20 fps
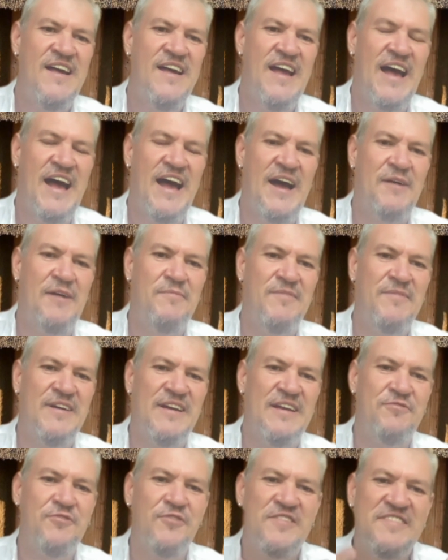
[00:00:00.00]
um,
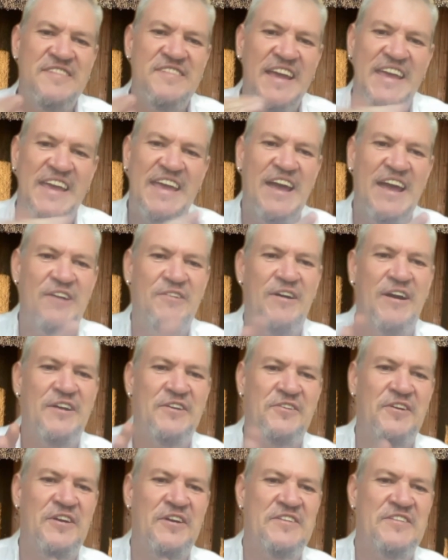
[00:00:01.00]
if you're sneaking
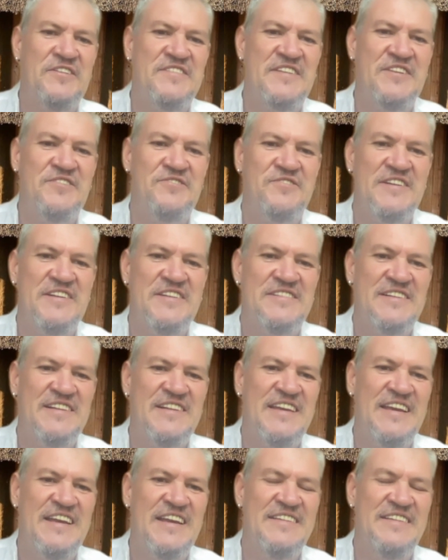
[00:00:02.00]
around going to see traditional
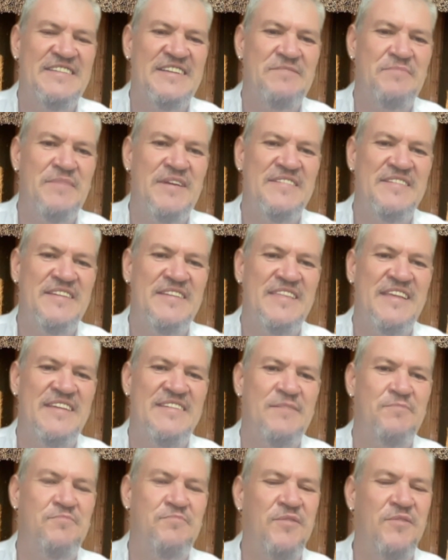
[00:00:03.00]
healers it means that
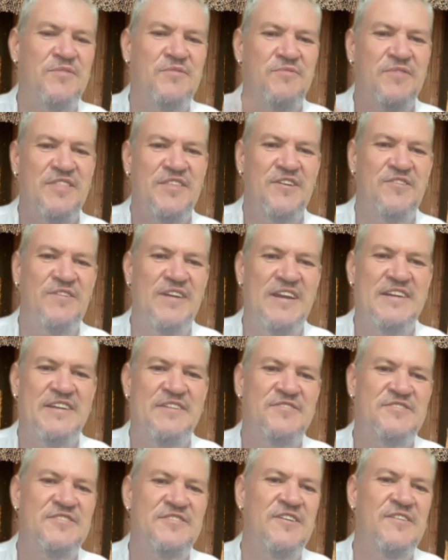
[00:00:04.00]
there's a problem with your
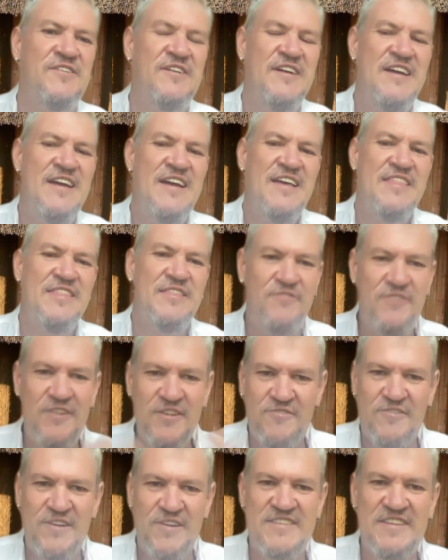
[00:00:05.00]
relatives so the
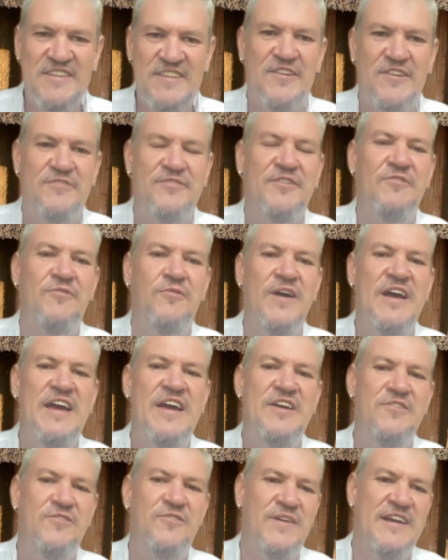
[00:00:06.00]
first question is often where are
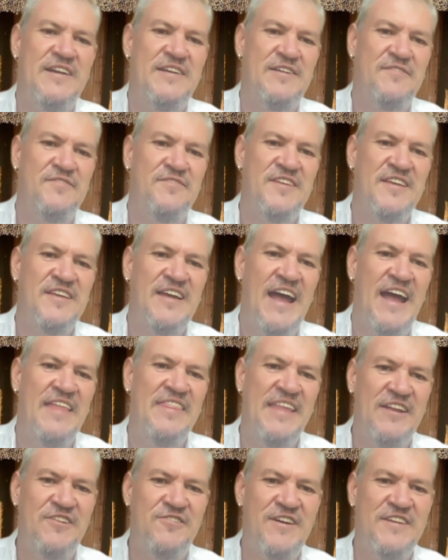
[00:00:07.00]
your relatives and
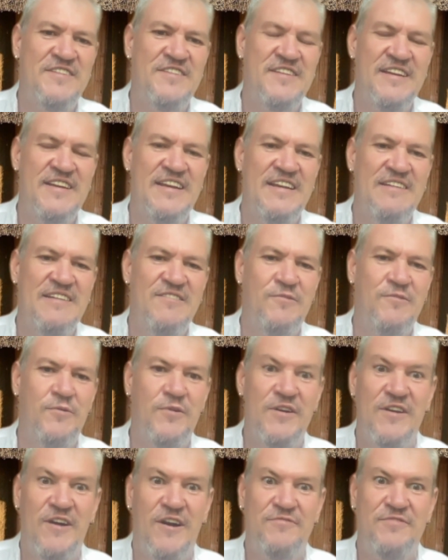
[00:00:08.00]
that question
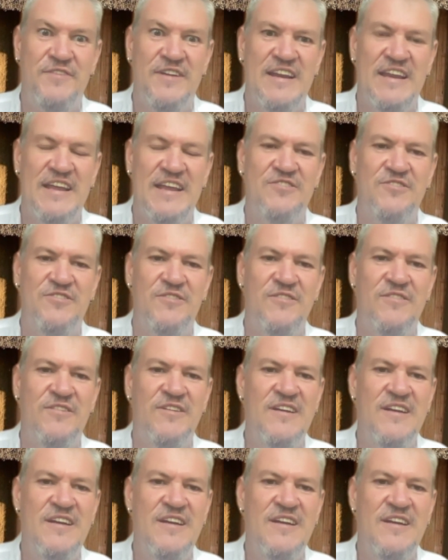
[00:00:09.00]
would often lead to